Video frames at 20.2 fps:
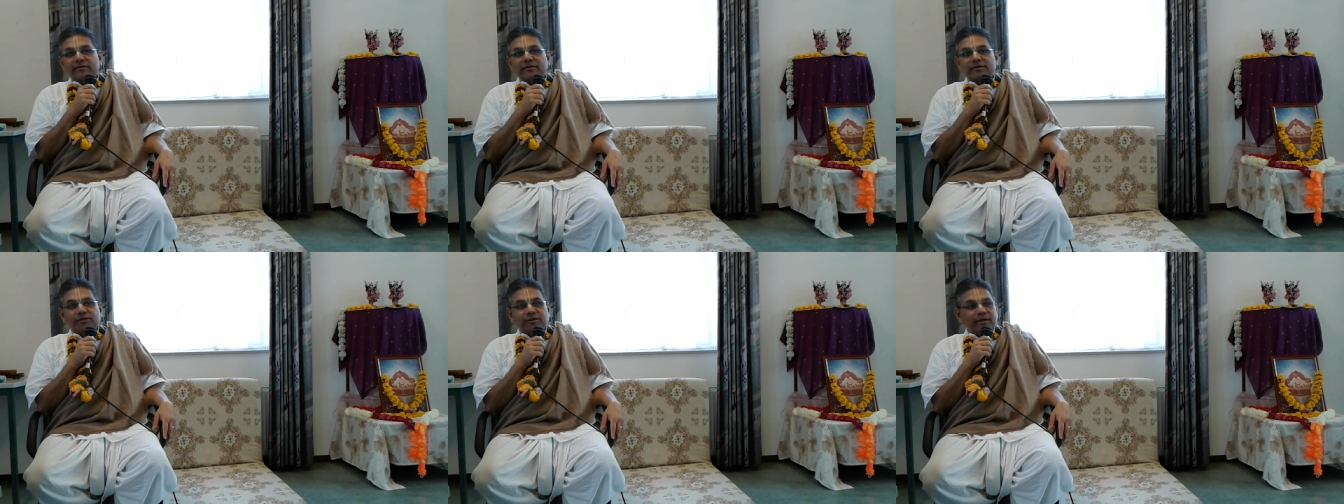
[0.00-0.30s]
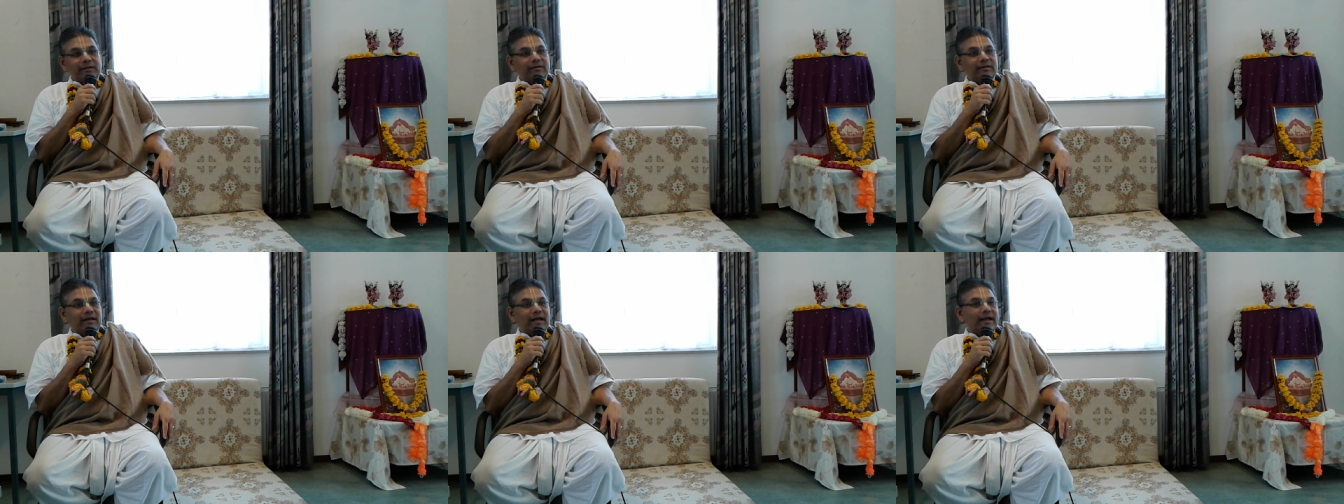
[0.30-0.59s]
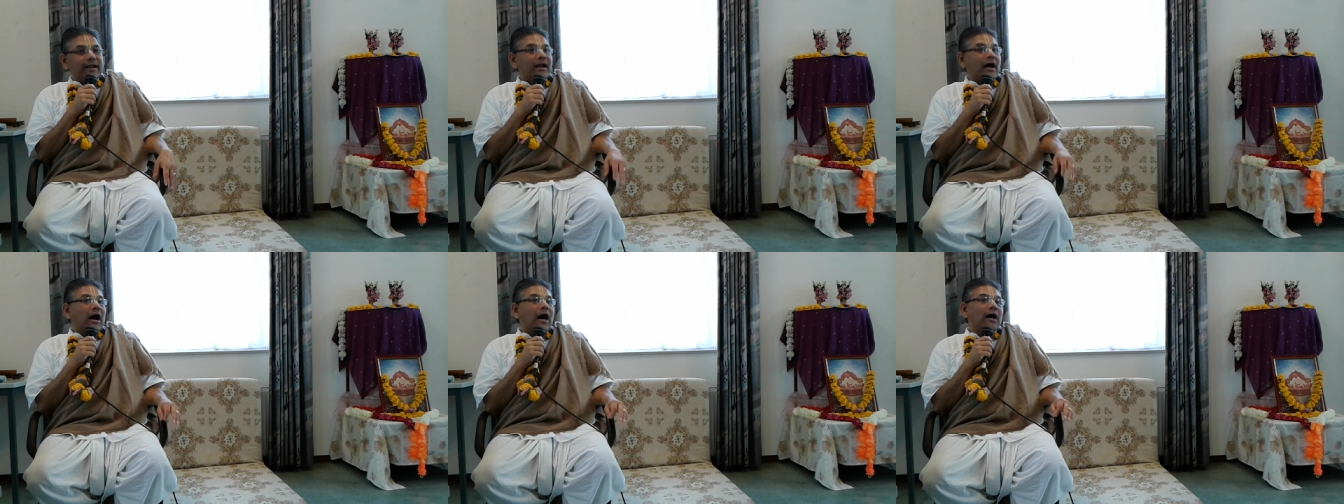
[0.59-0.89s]
Chit
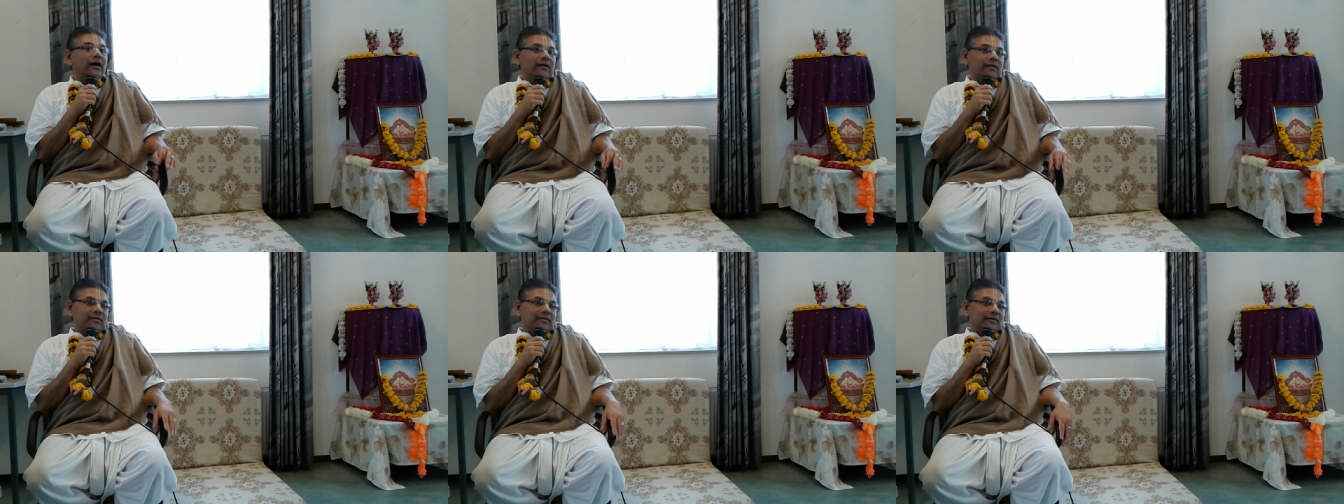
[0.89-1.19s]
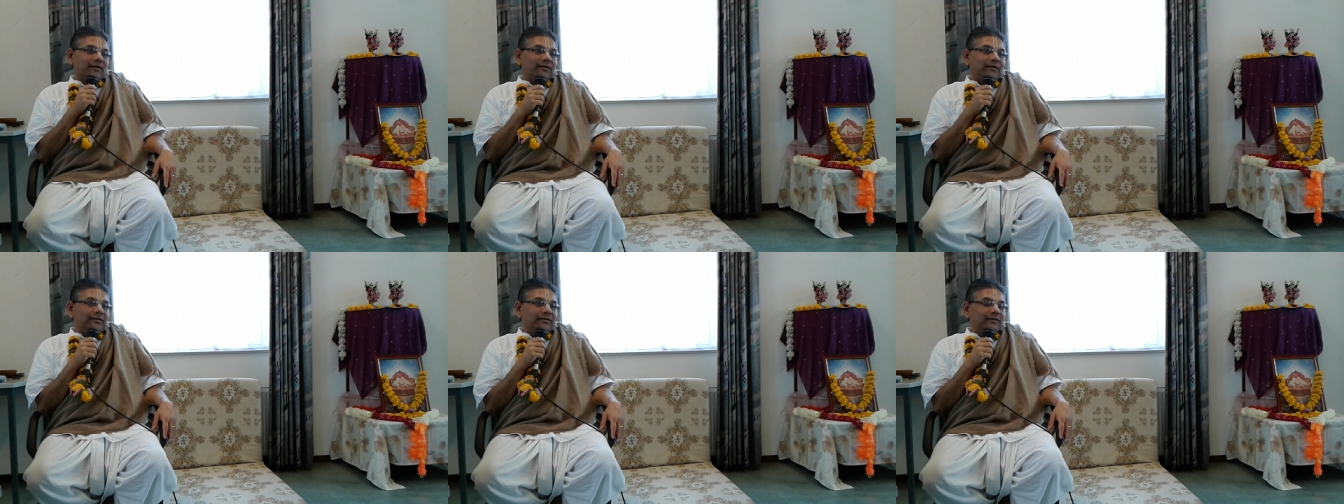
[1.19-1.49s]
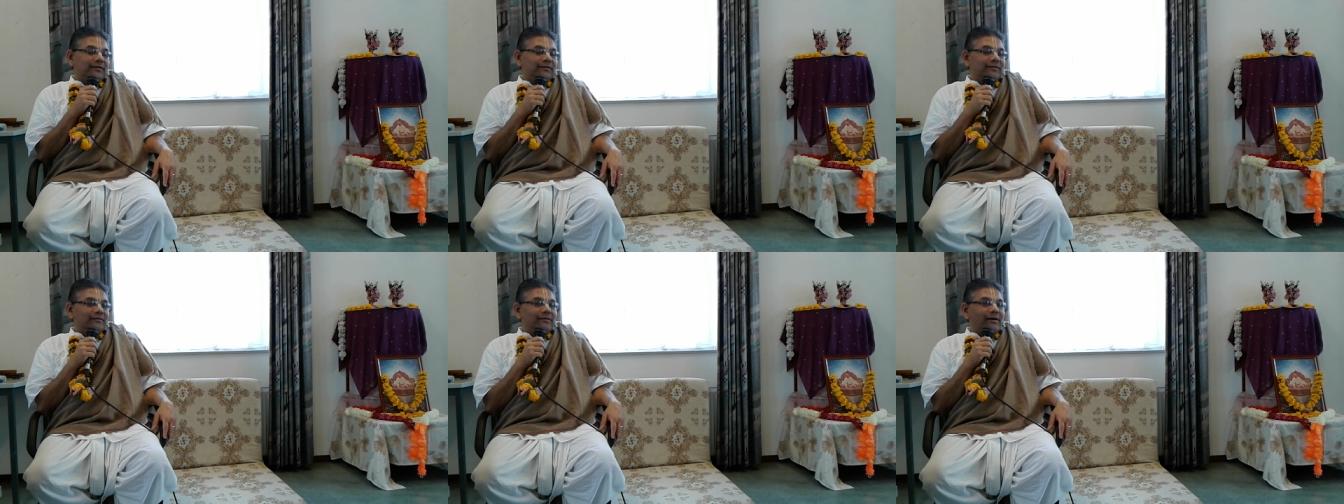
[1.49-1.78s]
and Ananda.
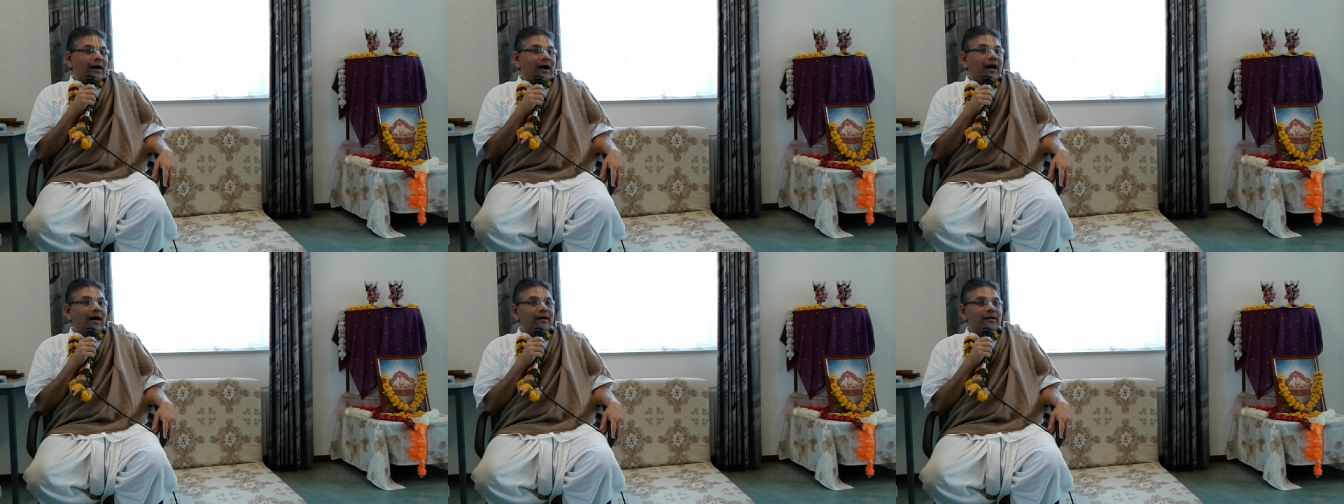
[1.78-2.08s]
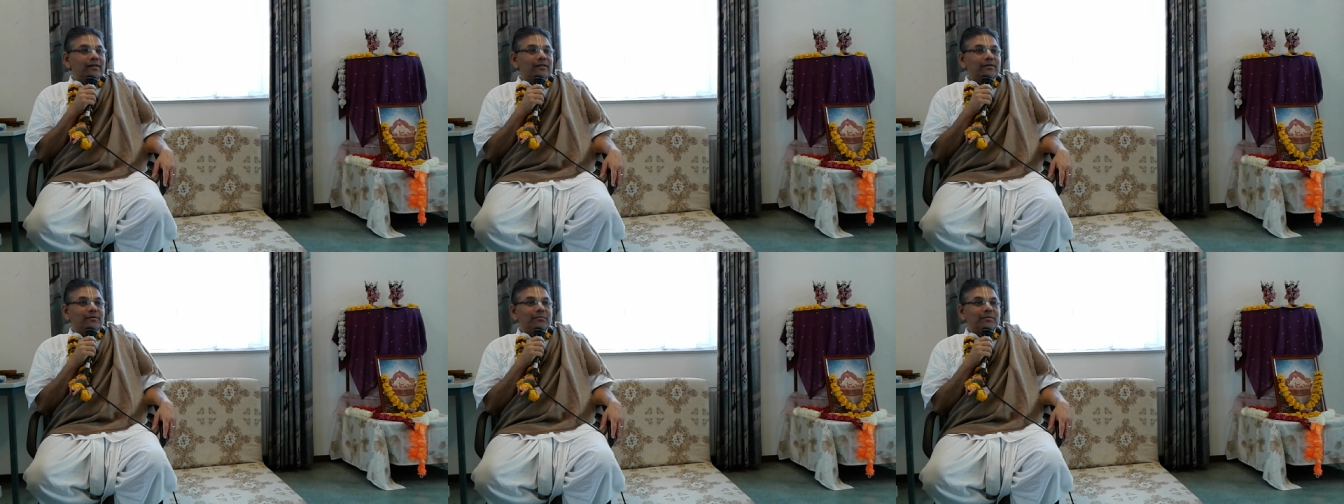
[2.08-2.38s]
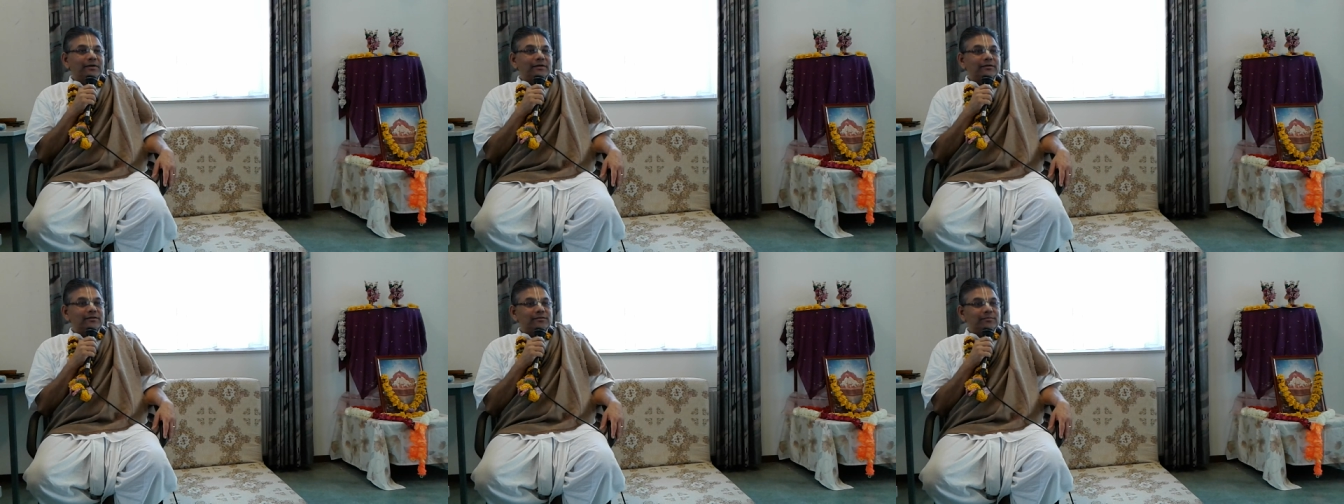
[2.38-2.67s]
Ananda
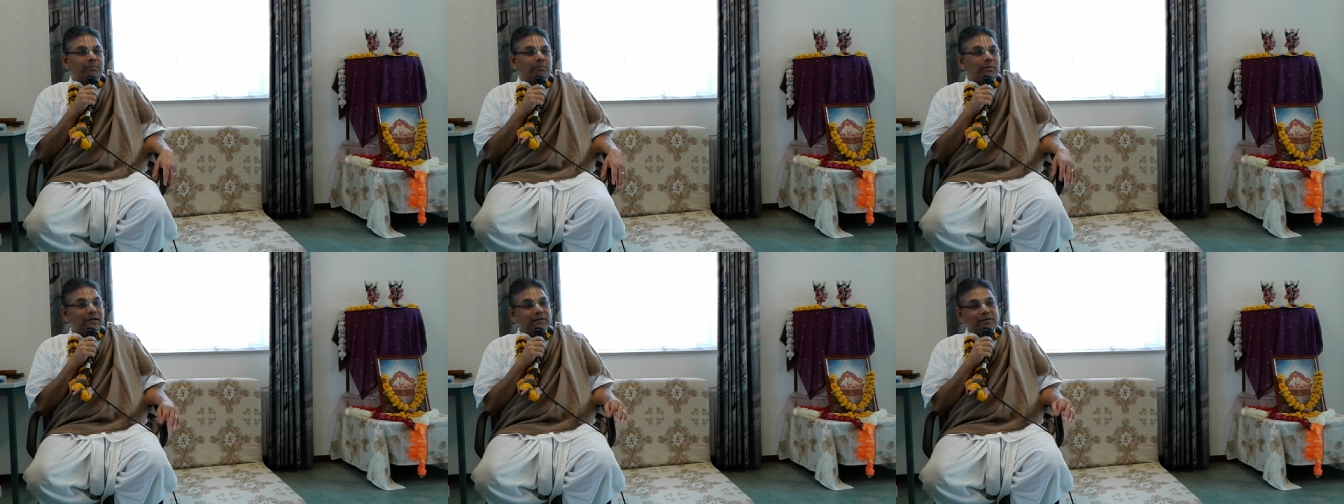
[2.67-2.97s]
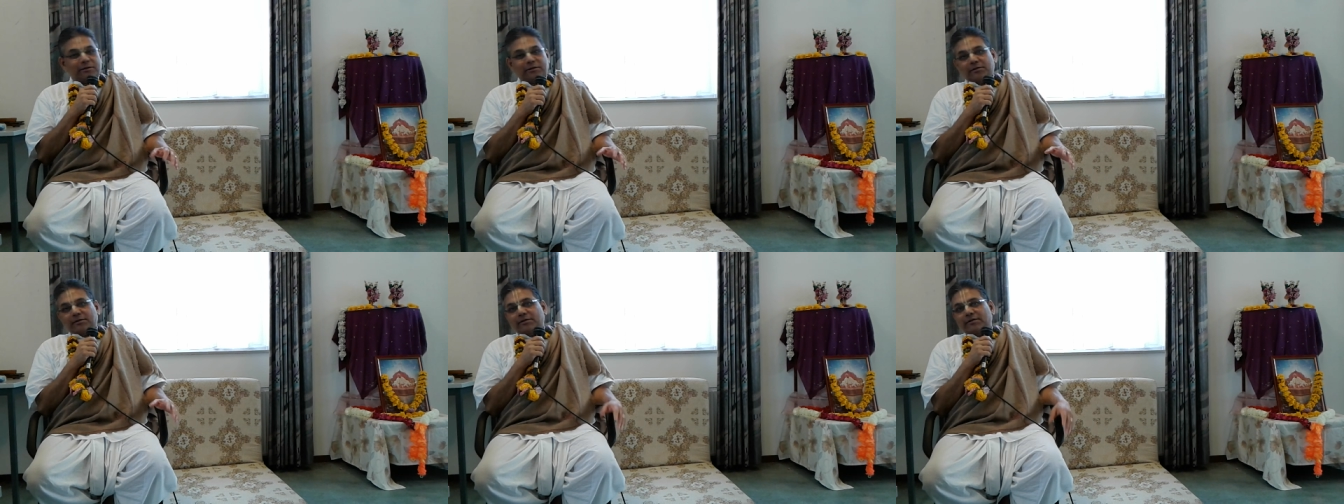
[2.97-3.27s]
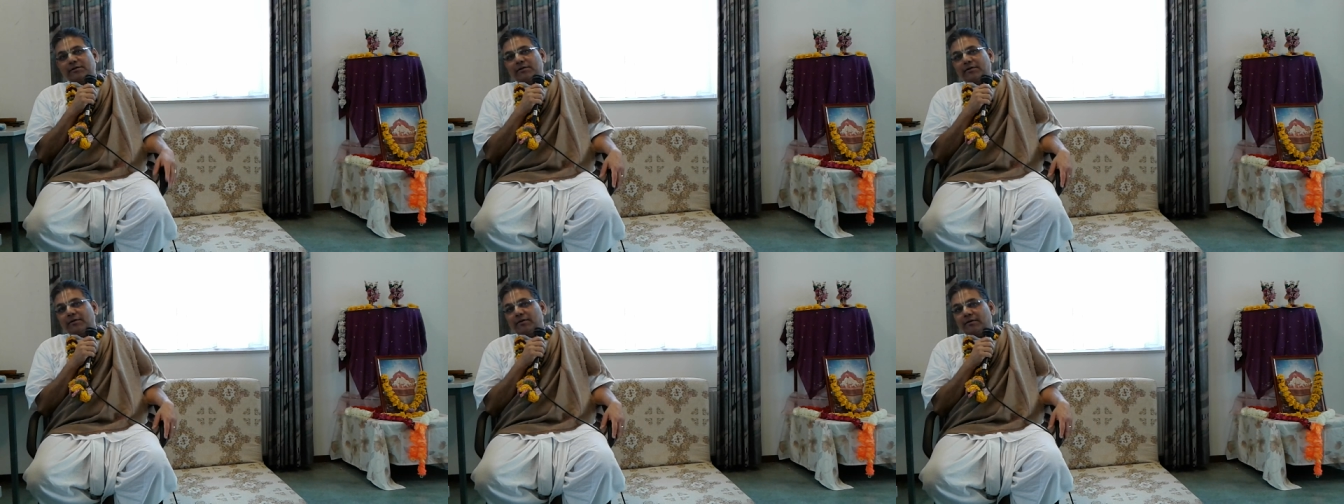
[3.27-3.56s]
means
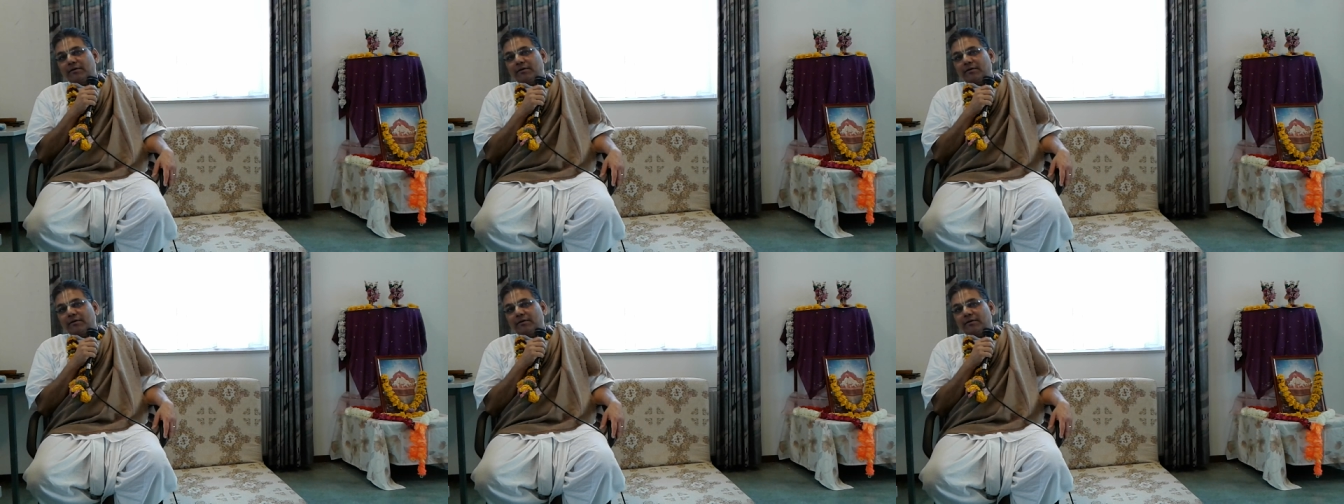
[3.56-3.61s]
bliss.